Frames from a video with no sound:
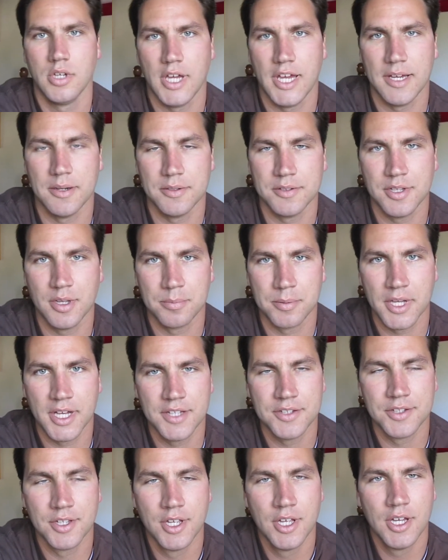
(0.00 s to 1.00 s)
Hey, what's up,
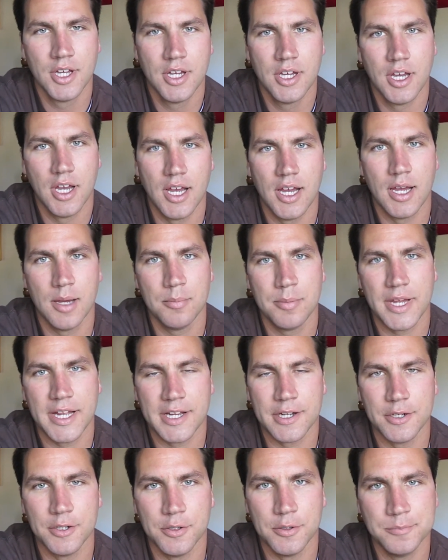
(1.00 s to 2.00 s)
guys? Uh, I'm back
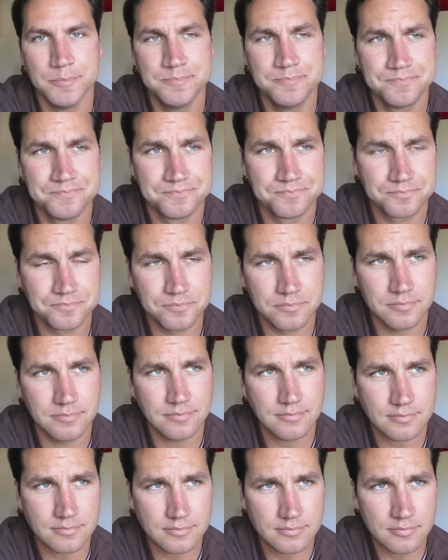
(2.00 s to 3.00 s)
home.
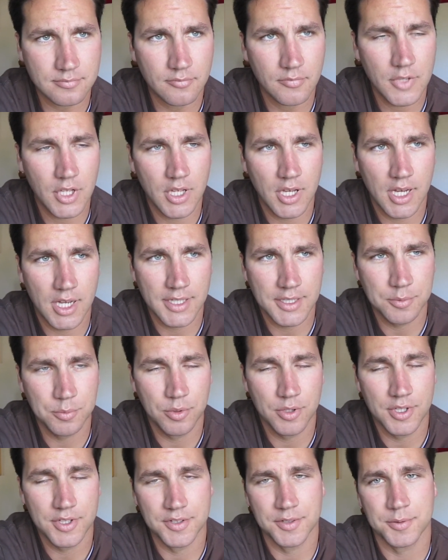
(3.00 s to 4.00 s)
I
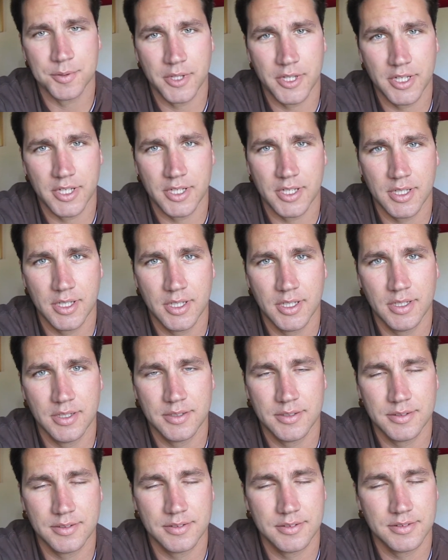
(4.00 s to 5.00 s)
was
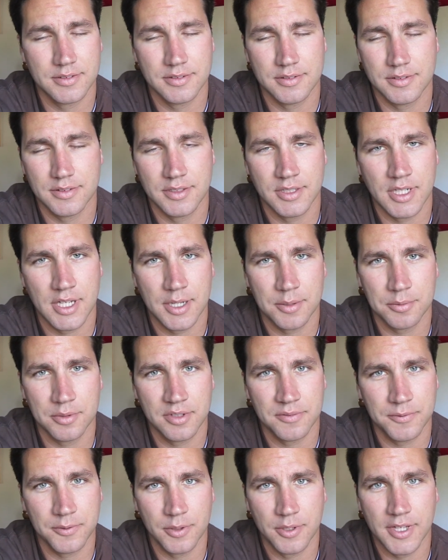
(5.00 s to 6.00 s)
uh, not really
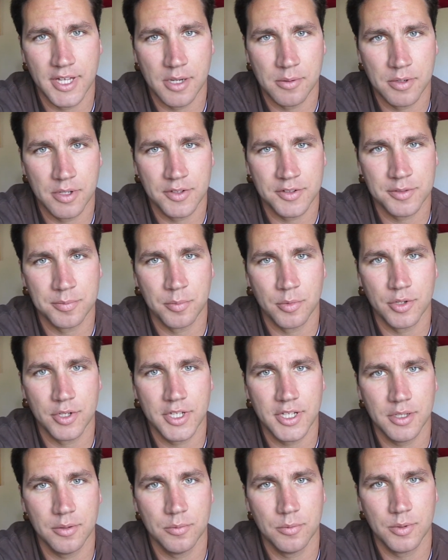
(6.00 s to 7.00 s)
feeling that well this
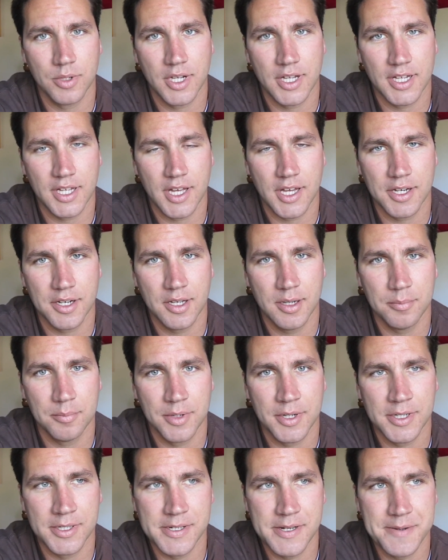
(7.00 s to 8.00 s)
morning when I got up.
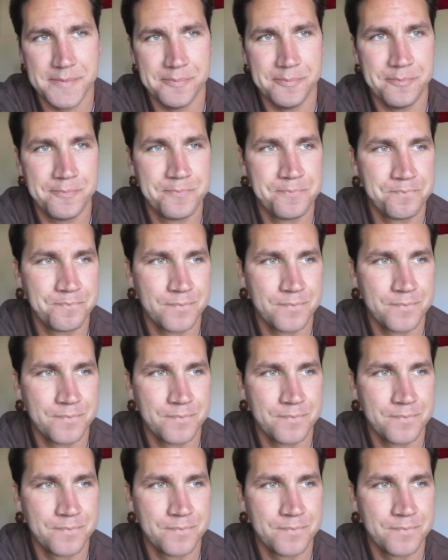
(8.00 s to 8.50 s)
Um,